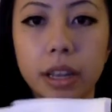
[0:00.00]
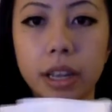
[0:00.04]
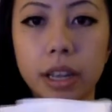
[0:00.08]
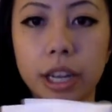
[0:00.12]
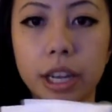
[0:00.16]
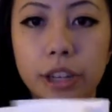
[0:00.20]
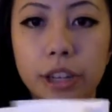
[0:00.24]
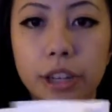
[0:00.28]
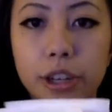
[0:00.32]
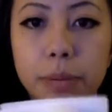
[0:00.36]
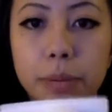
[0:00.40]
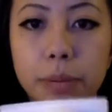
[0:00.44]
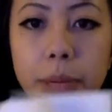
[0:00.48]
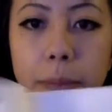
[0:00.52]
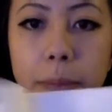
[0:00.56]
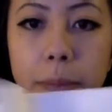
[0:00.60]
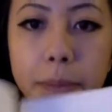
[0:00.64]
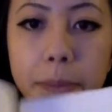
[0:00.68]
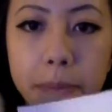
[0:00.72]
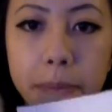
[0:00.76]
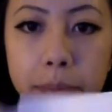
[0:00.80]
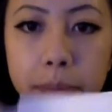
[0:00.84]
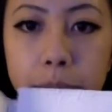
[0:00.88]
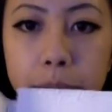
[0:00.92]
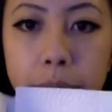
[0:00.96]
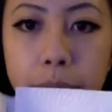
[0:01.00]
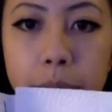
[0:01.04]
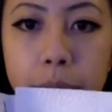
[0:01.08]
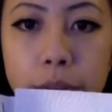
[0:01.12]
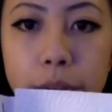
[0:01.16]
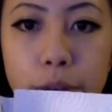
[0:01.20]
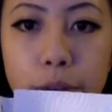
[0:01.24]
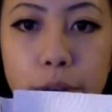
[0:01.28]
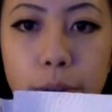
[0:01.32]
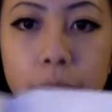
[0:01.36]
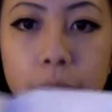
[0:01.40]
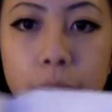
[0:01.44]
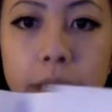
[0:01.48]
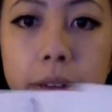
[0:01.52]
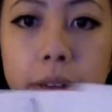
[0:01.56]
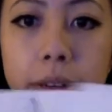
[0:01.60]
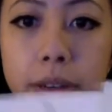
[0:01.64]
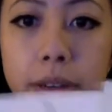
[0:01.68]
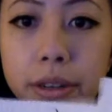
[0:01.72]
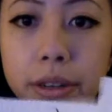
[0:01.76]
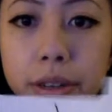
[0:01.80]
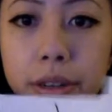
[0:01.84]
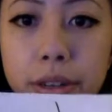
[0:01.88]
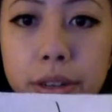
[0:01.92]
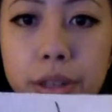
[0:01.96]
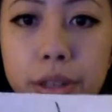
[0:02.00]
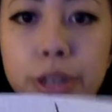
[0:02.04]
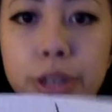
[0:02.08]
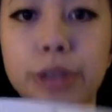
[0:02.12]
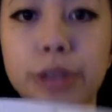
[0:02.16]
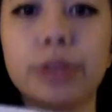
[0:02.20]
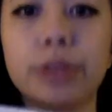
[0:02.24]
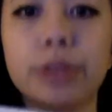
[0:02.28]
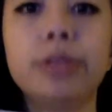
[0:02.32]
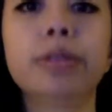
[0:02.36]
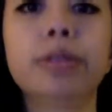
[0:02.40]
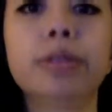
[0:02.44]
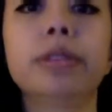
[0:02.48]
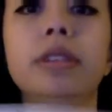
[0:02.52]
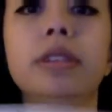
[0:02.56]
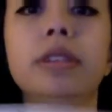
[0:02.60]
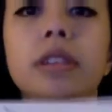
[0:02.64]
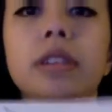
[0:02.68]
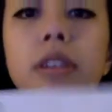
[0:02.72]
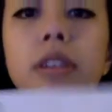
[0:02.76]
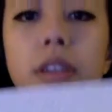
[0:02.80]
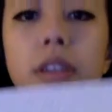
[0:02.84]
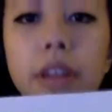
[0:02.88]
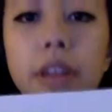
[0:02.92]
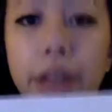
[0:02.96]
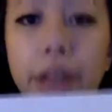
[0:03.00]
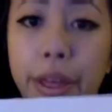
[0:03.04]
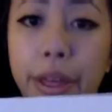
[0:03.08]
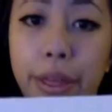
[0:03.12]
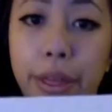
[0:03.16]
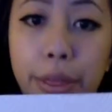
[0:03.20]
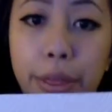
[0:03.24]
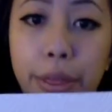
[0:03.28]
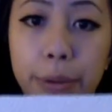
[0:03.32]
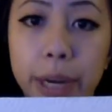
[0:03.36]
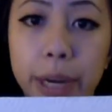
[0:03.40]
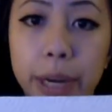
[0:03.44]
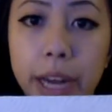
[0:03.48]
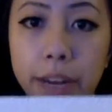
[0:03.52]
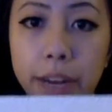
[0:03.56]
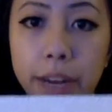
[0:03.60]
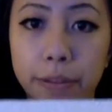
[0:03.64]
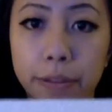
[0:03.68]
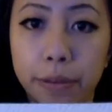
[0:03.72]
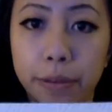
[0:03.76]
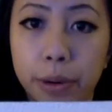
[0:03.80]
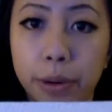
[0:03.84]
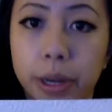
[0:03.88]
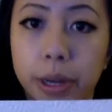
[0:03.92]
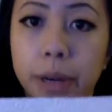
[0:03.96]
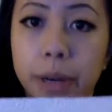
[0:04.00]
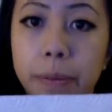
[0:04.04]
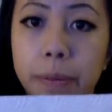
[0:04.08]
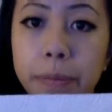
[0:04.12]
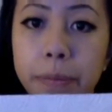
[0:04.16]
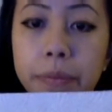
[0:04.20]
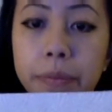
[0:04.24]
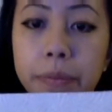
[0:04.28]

it should be page 1, 2, 3, and 4.